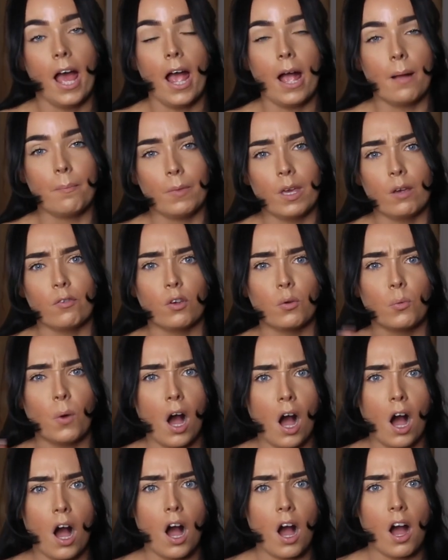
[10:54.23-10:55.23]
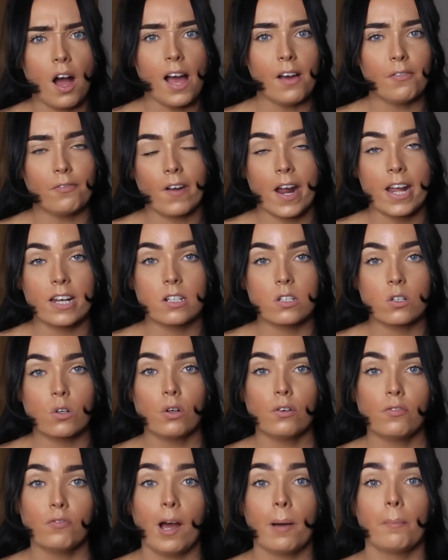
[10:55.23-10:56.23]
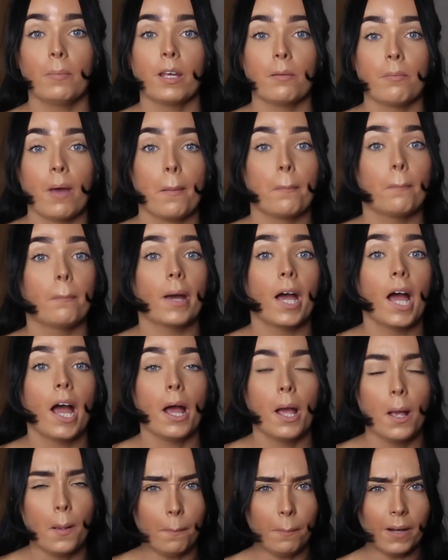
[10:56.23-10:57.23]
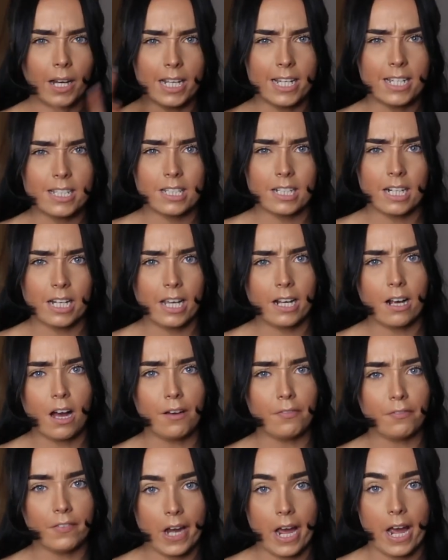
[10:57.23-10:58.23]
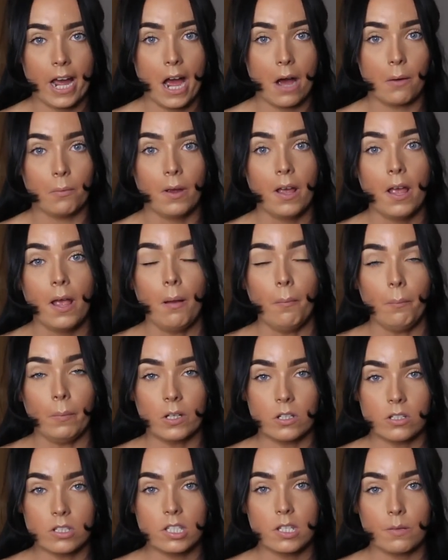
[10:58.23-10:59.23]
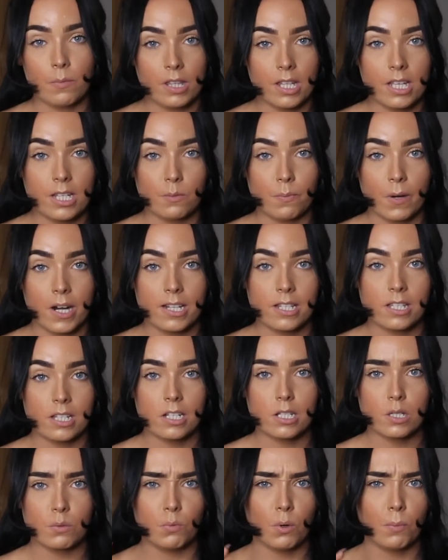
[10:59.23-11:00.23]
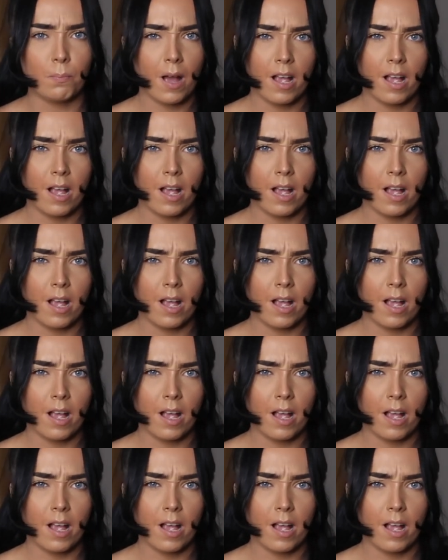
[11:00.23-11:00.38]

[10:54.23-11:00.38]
If you are a friend or family member, please click off now, because some of these presents will